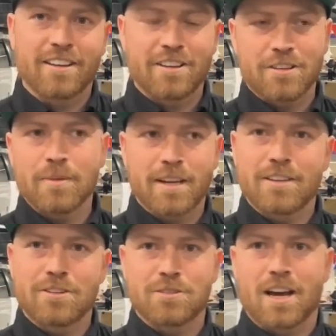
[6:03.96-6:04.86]
You know, you might
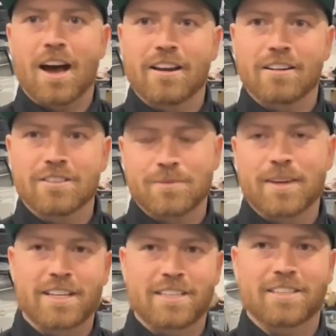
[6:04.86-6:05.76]
need new tires, you
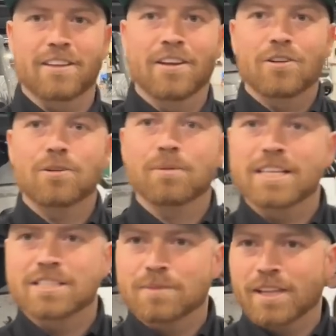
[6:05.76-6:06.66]
might need to
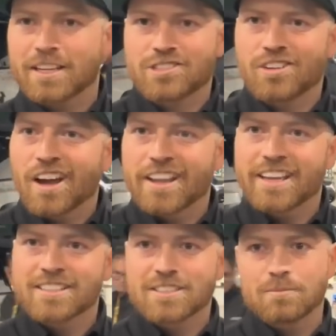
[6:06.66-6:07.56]
replace some
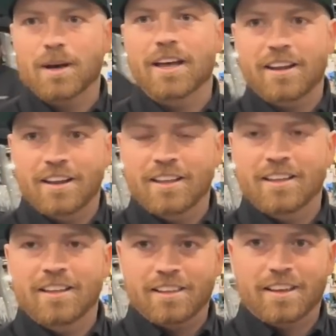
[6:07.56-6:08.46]
electronics, but
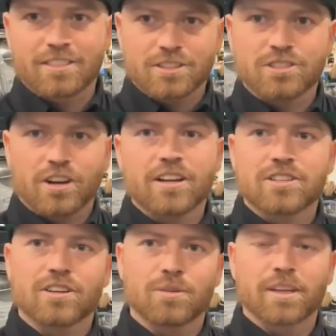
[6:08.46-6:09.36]
like the
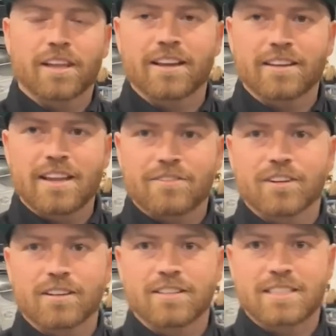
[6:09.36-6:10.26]
structure will like
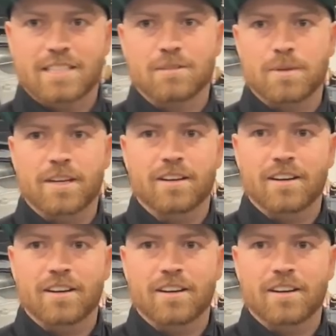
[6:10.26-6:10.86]
never disappear.